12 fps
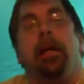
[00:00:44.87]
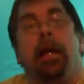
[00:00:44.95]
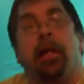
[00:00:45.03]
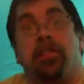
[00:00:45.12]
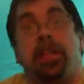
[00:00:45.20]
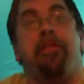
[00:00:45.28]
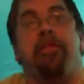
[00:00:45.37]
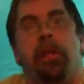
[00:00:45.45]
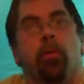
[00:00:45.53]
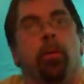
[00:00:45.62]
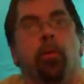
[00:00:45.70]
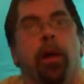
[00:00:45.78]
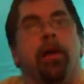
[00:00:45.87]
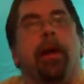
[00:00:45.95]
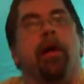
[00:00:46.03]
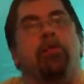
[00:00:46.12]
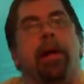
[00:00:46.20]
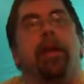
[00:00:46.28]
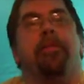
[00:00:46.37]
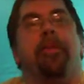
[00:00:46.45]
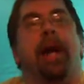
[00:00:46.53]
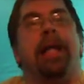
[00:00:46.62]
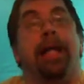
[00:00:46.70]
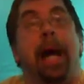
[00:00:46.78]
Stephanie, were running around trying to
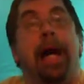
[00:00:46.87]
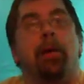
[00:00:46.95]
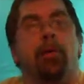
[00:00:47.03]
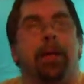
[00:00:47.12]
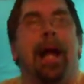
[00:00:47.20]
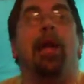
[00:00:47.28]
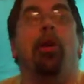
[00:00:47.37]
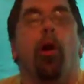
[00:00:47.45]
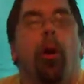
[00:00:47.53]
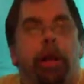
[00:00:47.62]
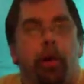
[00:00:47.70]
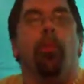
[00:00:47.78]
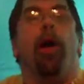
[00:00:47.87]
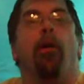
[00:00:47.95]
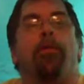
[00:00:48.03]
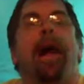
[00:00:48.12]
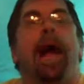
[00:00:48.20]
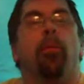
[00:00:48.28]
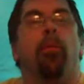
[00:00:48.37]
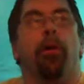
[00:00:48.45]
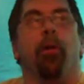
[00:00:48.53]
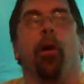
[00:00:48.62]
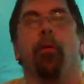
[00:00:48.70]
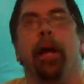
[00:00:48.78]
find the idol, not knowing that Ralph had
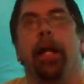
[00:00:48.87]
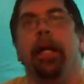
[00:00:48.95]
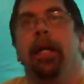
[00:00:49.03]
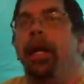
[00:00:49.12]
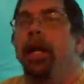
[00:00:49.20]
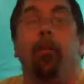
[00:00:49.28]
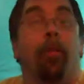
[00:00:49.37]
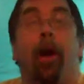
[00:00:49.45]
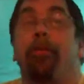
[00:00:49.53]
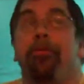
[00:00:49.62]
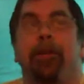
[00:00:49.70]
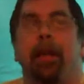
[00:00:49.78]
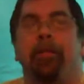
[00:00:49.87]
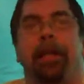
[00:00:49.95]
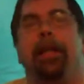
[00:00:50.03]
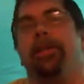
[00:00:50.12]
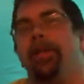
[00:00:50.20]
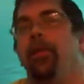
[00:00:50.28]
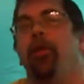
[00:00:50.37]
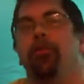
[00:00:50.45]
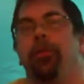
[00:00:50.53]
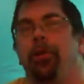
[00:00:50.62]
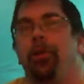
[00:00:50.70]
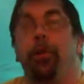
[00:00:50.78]
one already. Ralph's loving it because he knows
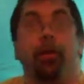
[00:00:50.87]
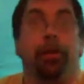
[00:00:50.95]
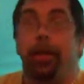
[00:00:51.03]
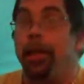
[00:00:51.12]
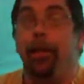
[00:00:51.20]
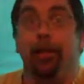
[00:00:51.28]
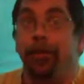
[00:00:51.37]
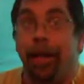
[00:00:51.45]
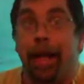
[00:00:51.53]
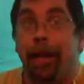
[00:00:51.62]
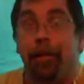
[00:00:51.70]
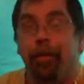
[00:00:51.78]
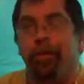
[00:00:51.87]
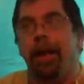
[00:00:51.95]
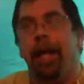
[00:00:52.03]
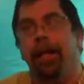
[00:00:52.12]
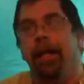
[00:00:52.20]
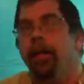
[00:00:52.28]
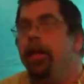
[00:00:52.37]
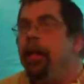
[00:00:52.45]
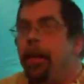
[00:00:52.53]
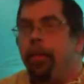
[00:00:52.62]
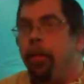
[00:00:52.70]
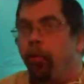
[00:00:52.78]
what they're doing and he knows they ain't going to find it.
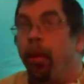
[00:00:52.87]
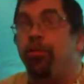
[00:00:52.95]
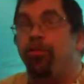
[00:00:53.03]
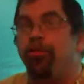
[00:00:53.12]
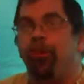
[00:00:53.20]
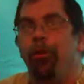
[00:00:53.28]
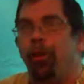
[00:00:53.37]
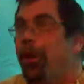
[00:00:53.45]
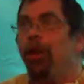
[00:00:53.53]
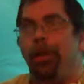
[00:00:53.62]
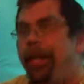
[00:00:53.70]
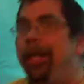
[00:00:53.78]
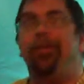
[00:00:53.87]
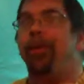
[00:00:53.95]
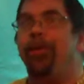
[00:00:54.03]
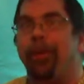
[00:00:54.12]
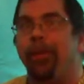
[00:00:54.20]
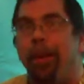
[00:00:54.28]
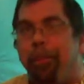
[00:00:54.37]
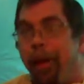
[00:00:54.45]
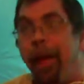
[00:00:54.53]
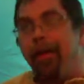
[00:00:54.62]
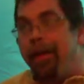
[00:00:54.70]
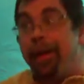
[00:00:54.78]
But Russell's so good and he's such a great
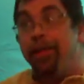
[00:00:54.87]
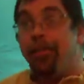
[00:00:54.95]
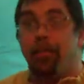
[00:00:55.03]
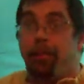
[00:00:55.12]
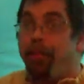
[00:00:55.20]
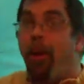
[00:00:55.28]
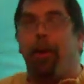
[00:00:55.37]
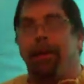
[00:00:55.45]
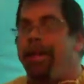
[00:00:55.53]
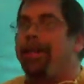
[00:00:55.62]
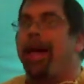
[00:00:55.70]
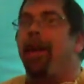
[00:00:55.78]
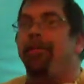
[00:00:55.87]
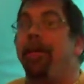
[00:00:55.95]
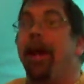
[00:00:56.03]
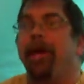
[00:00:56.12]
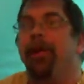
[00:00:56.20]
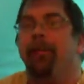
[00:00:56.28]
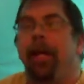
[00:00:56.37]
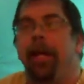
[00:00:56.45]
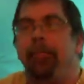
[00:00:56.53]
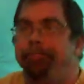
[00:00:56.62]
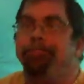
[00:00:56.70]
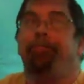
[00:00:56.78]
player and he's so smart, he's got to find it,
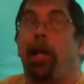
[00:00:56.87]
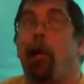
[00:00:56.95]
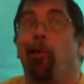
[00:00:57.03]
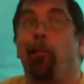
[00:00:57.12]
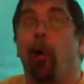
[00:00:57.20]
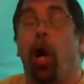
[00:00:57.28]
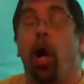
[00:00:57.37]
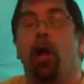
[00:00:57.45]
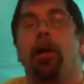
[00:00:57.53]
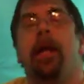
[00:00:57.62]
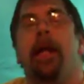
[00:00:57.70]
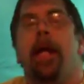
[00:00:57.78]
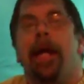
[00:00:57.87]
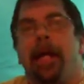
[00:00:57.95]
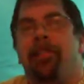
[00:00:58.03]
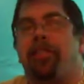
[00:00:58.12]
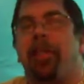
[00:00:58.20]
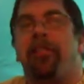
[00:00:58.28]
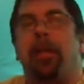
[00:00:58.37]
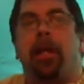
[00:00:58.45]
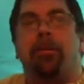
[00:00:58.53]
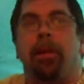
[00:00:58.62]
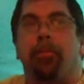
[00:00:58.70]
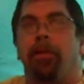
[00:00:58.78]
right? Wrong. And then Stephanie
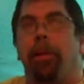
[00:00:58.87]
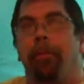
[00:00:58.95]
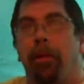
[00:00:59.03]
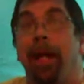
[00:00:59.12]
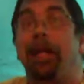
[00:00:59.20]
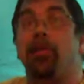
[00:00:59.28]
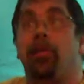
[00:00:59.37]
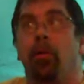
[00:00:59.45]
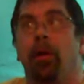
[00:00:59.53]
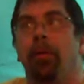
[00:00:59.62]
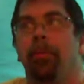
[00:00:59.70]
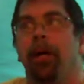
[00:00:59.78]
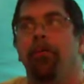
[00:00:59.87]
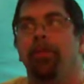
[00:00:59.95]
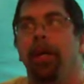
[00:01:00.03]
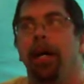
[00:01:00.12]
comes up with a brainstorm of,